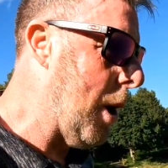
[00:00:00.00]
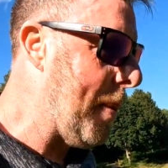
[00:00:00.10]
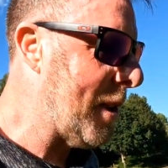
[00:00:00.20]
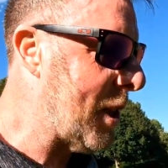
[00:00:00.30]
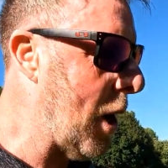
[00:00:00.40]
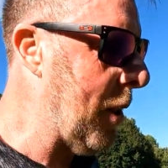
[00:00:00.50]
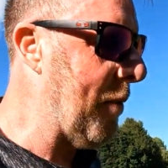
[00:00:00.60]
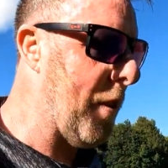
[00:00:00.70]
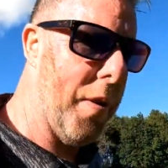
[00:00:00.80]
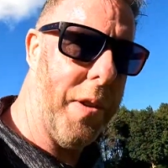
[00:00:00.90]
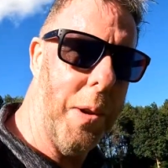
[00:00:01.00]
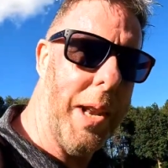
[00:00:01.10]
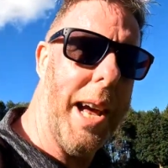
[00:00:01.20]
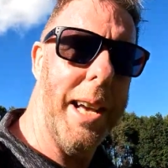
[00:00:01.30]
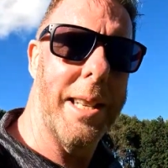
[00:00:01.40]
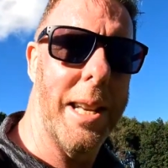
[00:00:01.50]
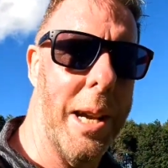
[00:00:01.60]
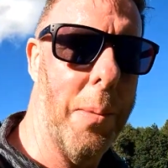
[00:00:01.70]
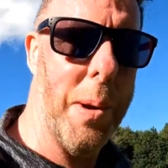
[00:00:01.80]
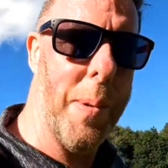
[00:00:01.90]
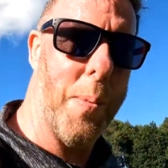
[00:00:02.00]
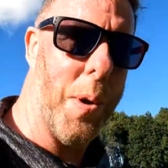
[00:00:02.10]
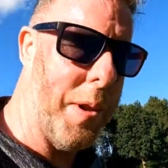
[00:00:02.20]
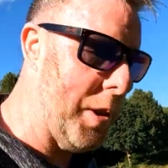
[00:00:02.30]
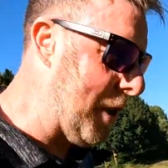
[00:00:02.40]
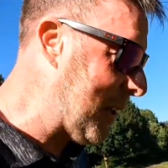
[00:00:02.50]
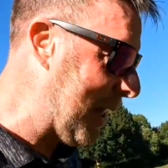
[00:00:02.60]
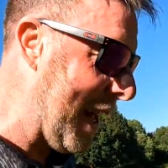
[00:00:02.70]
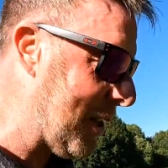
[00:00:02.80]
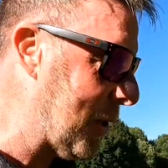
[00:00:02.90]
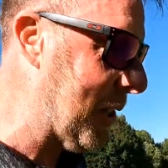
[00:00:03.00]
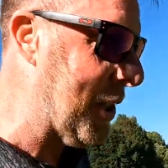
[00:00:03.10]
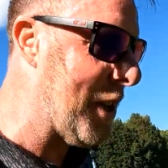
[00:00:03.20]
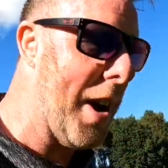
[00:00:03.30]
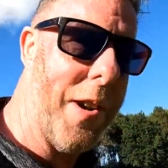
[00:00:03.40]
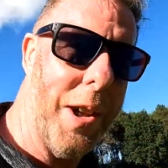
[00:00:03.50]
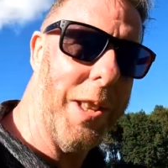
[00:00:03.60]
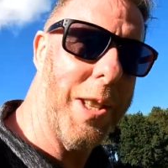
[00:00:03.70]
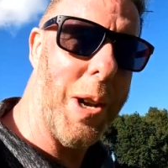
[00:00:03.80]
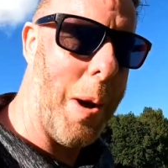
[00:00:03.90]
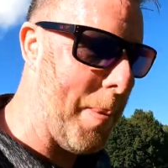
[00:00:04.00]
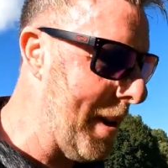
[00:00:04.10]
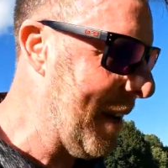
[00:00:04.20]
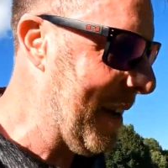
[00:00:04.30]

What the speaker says: up in Scotland for a few days with my brothers, that's just the cherry on the top.